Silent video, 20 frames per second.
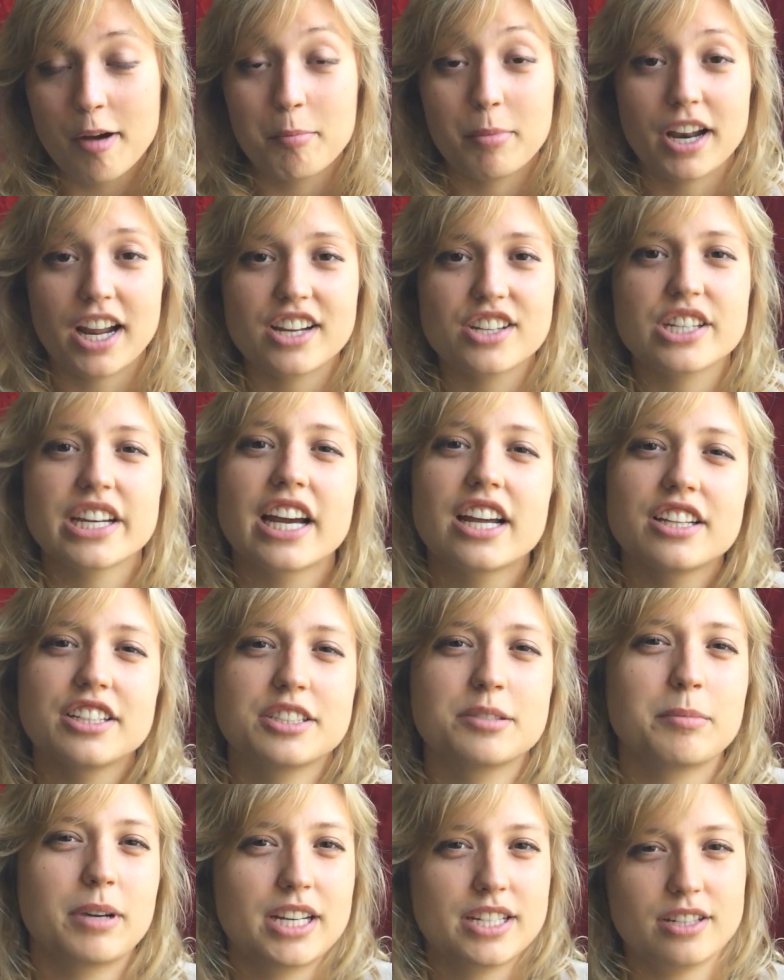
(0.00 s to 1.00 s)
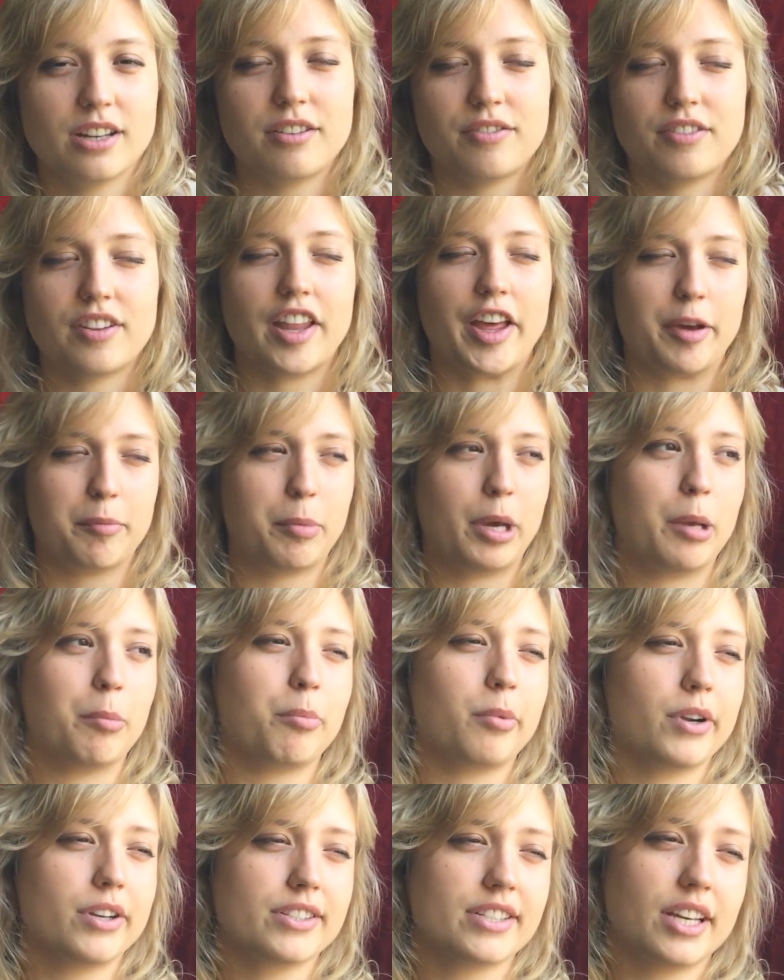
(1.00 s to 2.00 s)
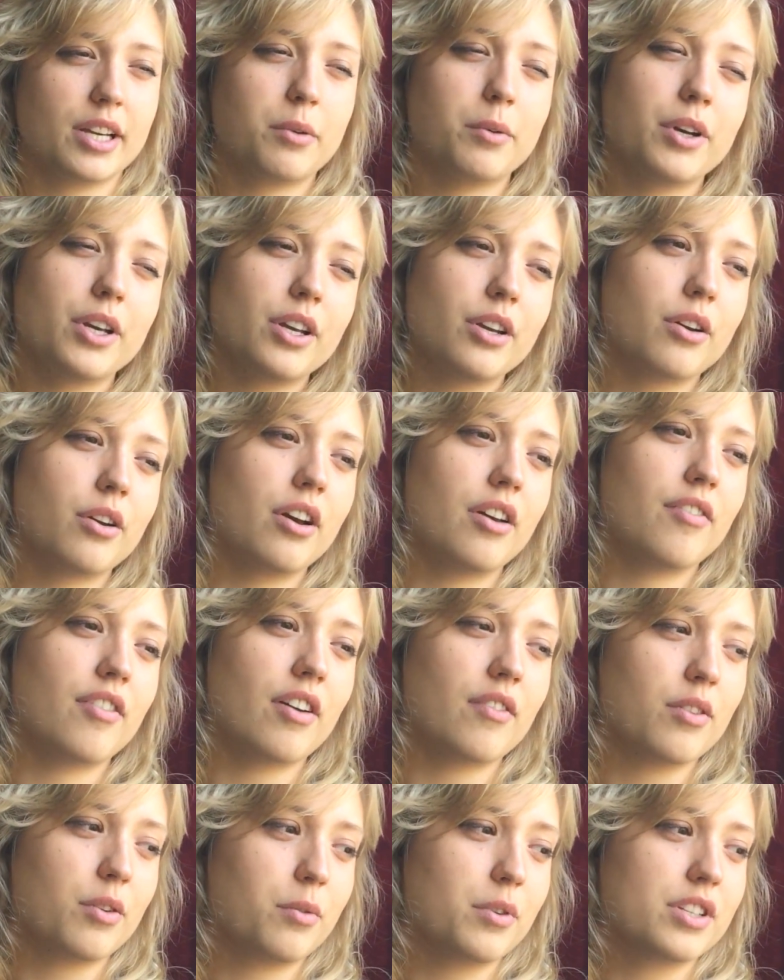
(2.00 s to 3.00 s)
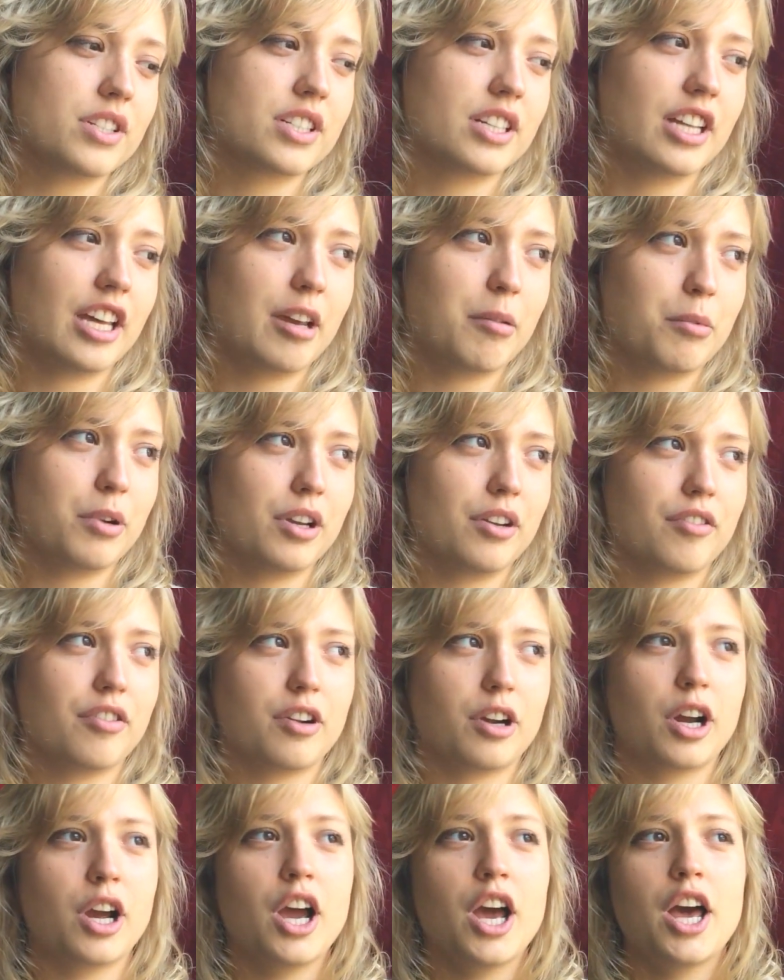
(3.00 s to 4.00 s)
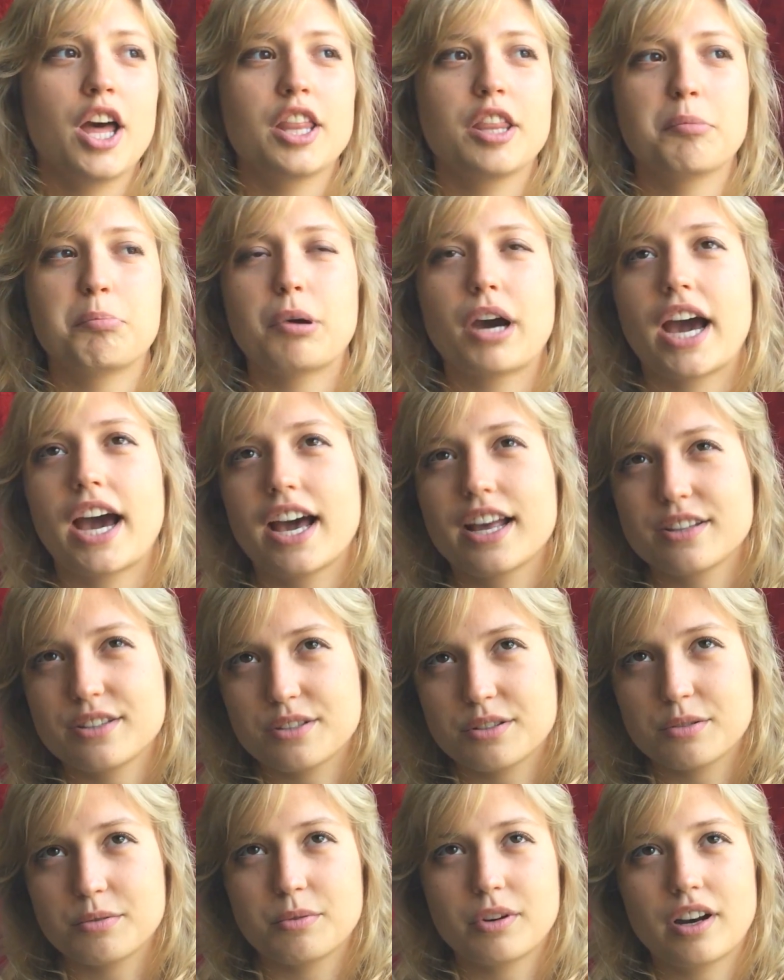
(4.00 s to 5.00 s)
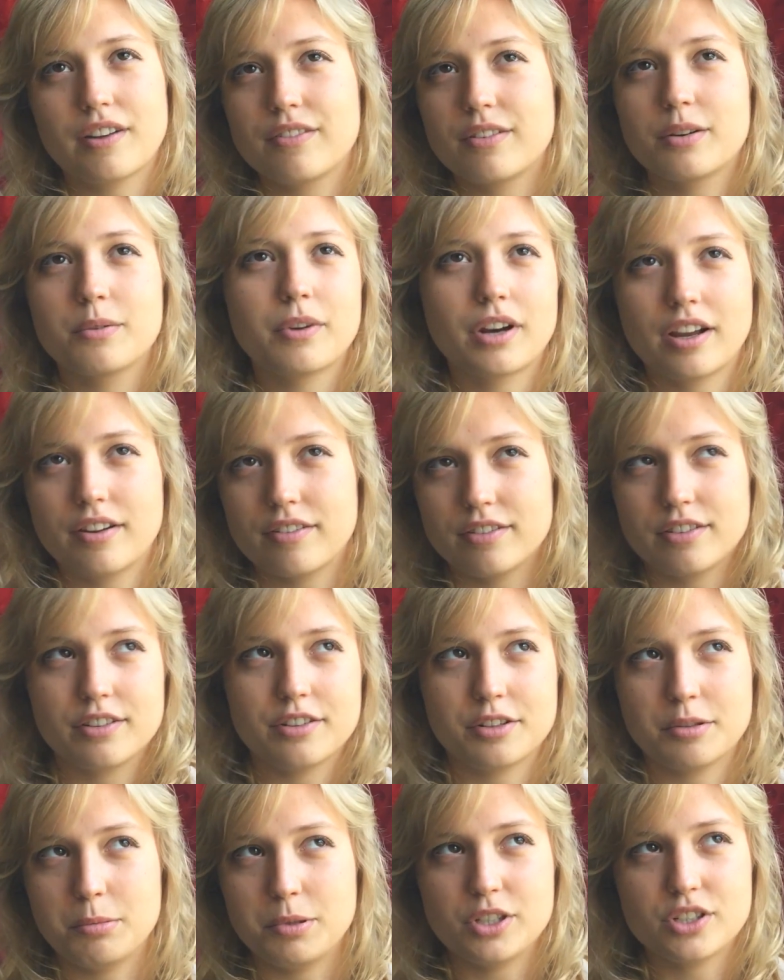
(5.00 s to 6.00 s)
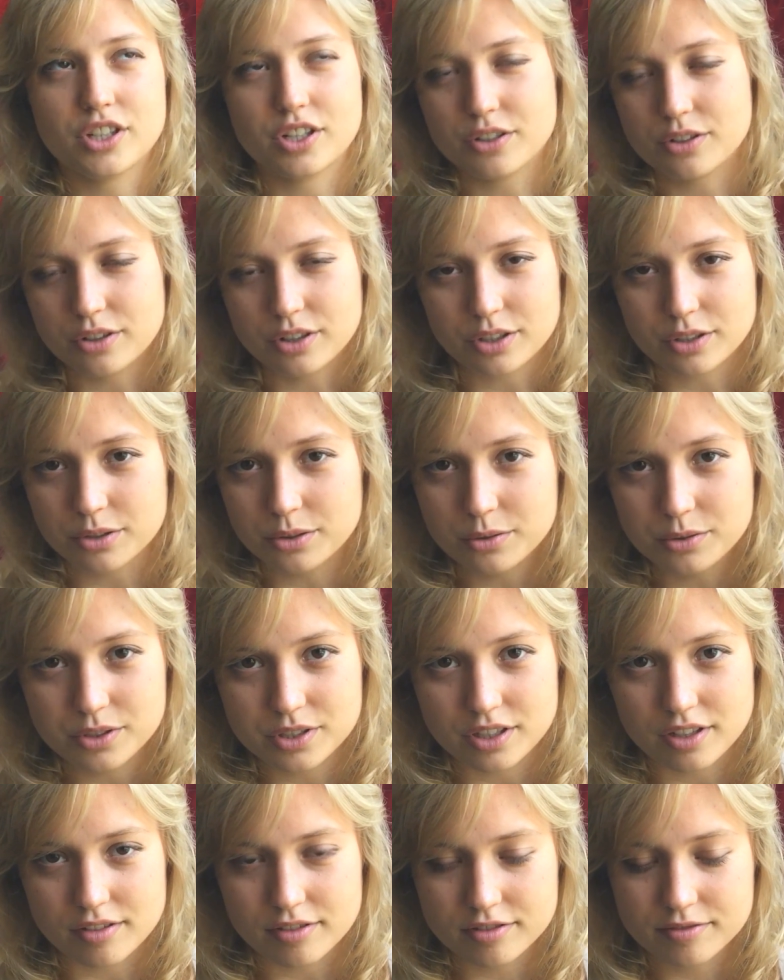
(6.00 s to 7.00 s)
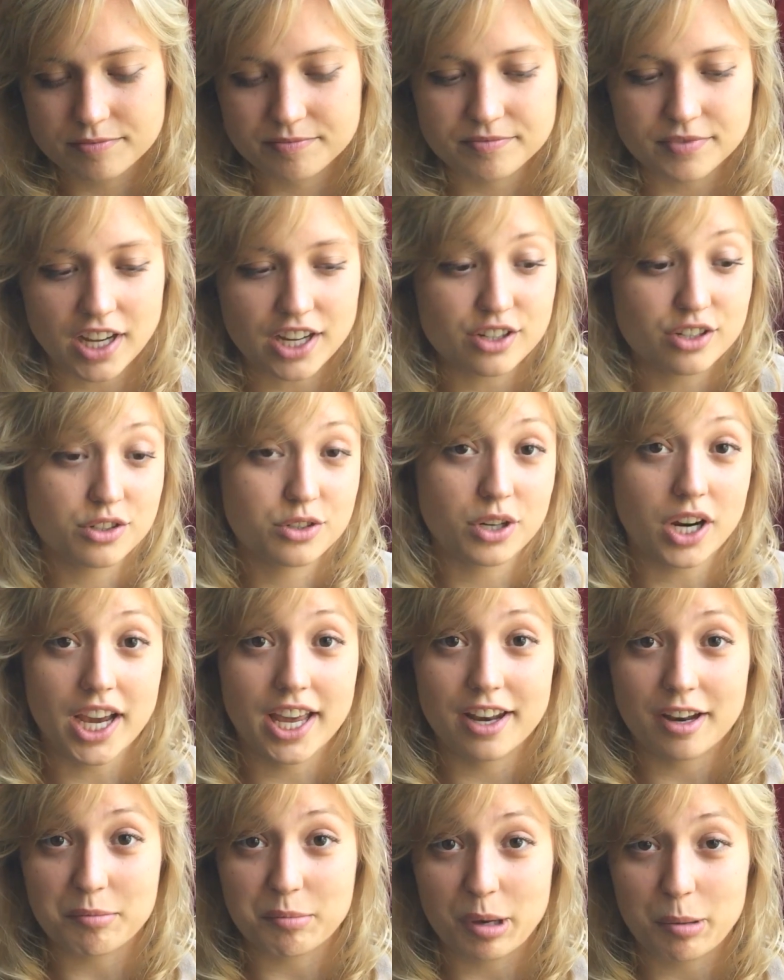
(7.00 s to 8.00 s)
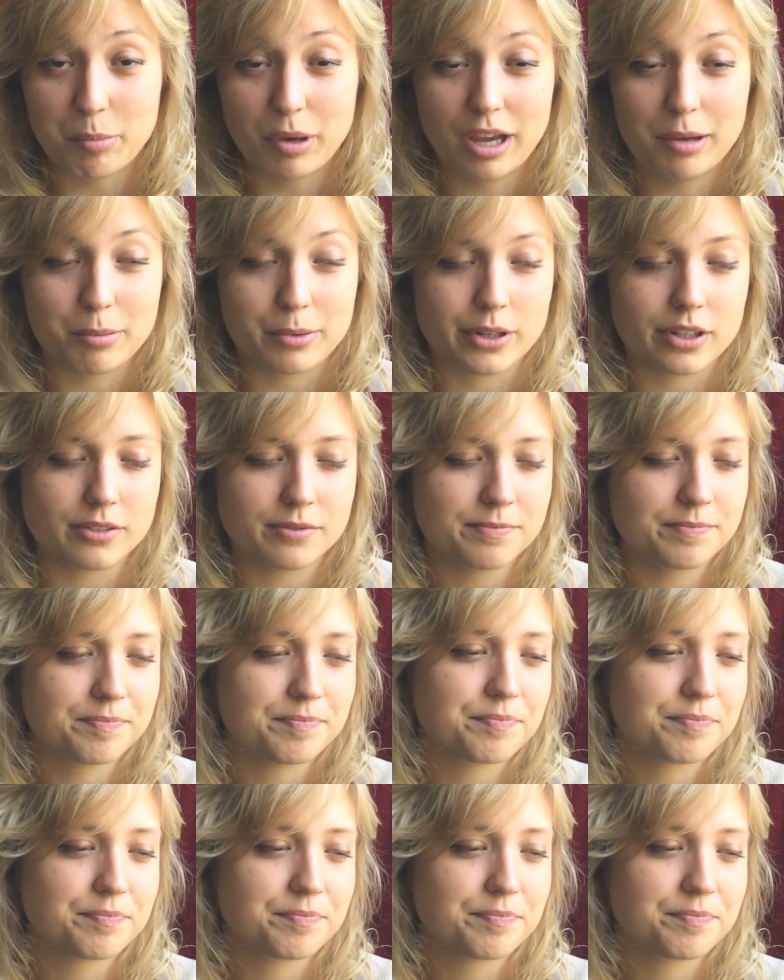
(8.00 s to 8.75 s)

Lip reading: But I challenged myself in that paper as well, if everyone's clamoring for the pastor, whatever, to be gender inclusive, I should try it in my paper.